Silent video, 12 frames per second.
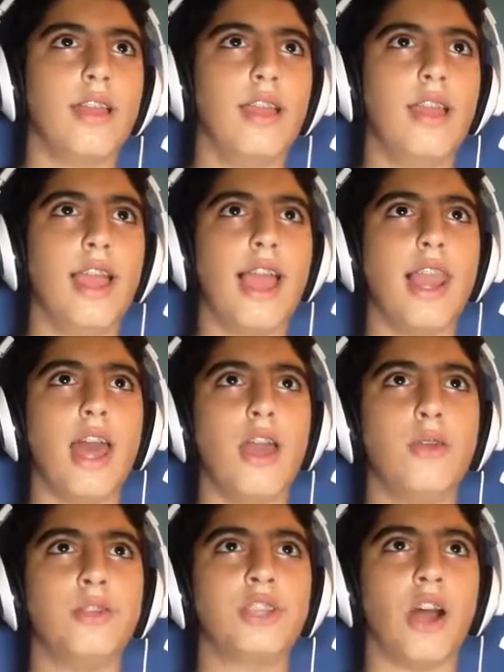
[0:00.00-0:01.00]
Hello,
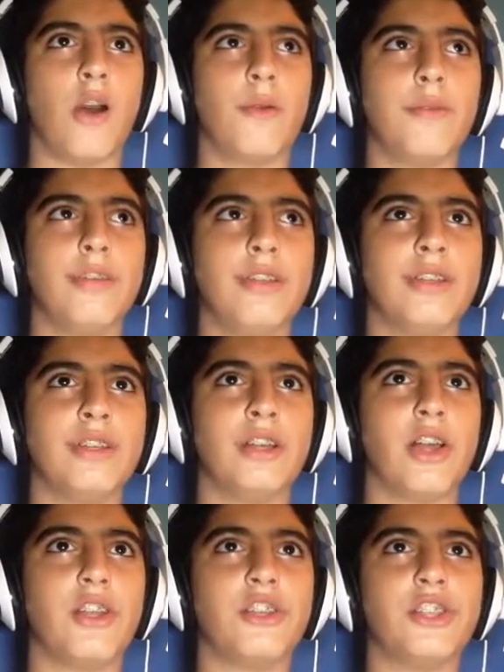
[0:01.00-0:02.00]
John.
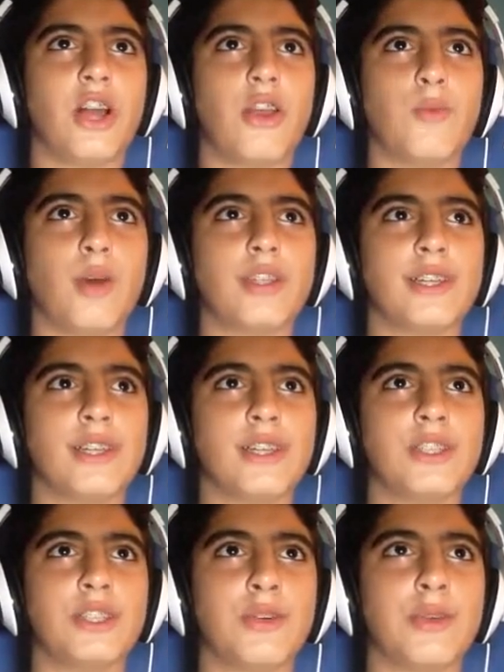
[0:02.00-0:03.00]
John, what are you
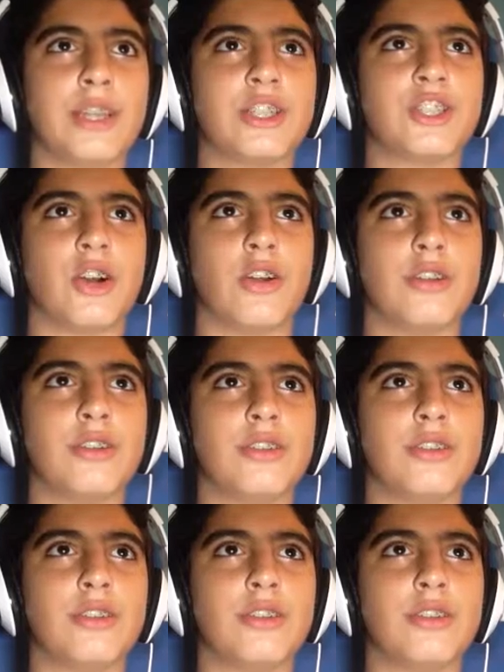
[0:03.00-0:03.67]
doing, John?